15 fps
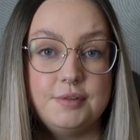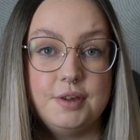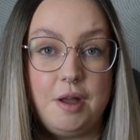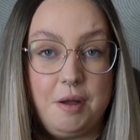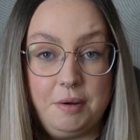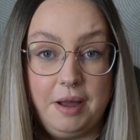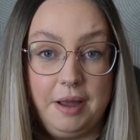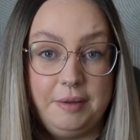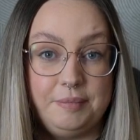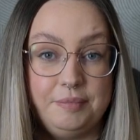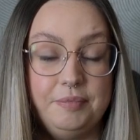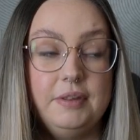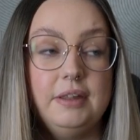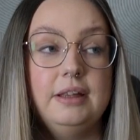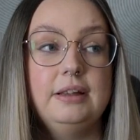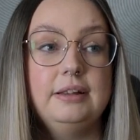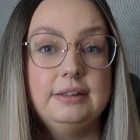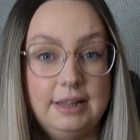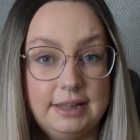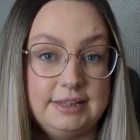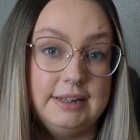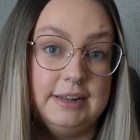Okay,
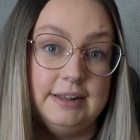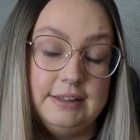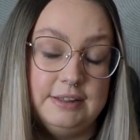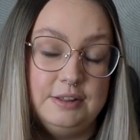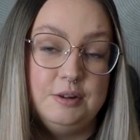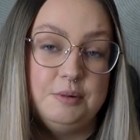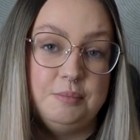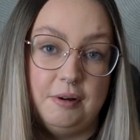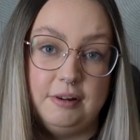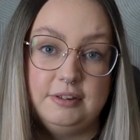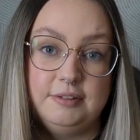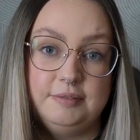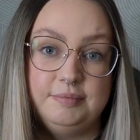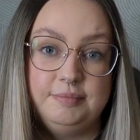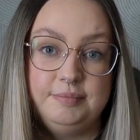let's get into the unboxing.